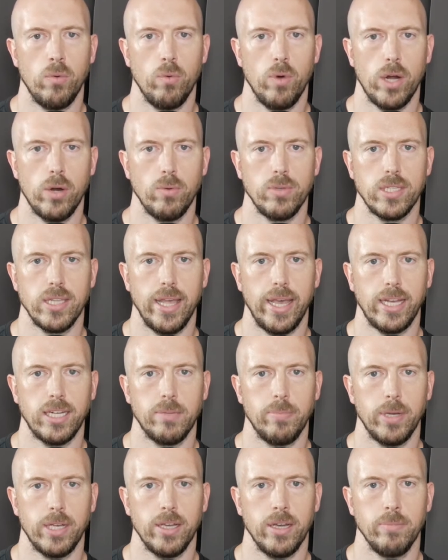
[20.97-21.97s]
what it was like
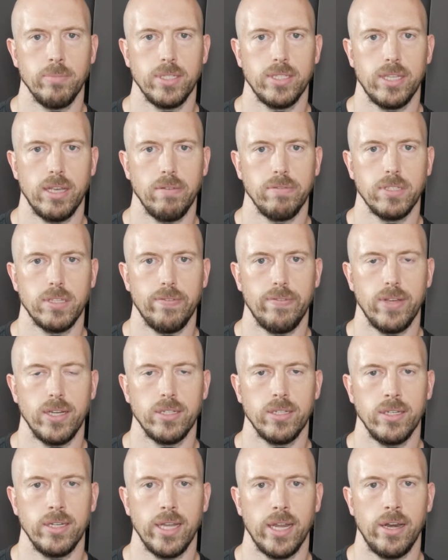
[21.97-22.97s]
to become
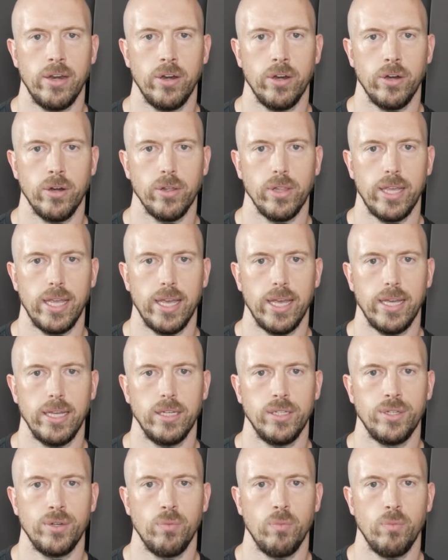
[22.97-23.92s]
self-sufficient at an early age